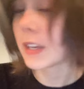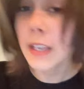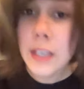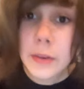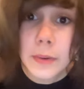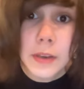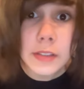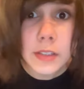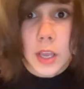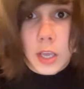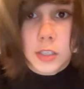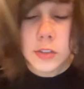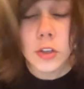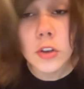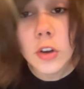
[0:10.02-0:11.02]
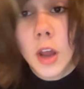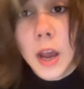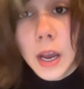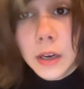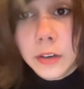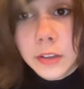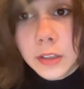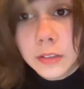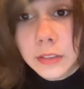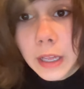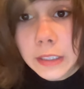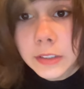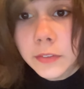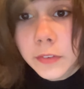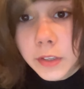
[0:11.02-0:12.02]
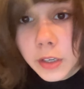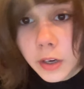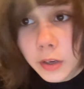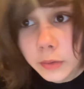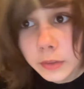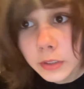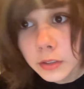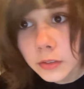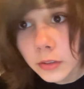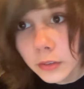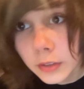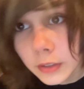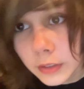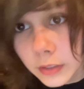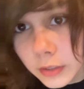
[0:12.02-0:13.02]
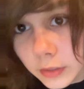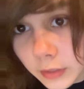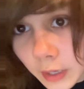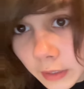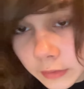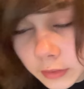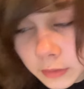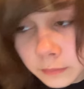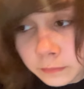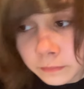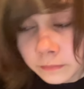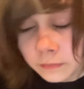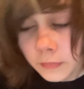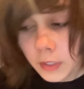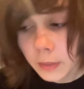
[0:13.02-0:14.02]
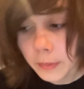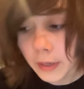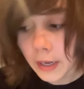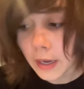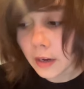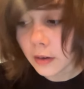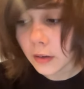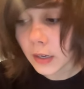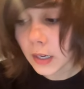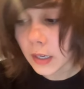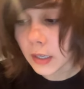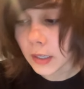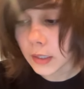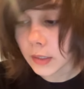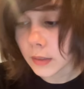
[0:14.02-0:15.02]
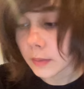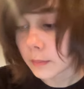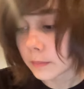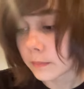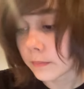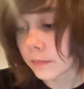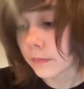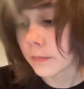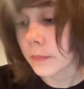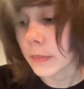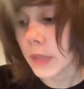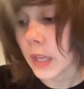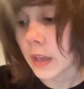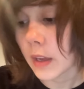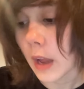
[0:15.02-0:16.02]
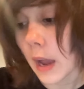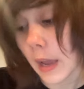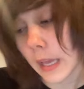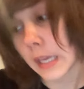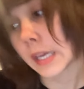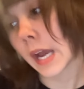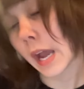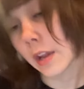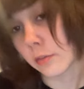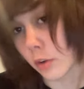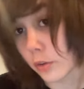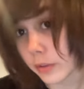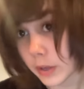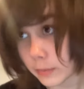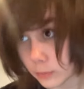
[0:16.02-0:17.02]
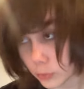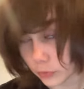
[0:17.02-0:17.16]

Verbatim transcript: Anyways, so you know how in the last video I was talking to you guys about how, um, I, I wrote that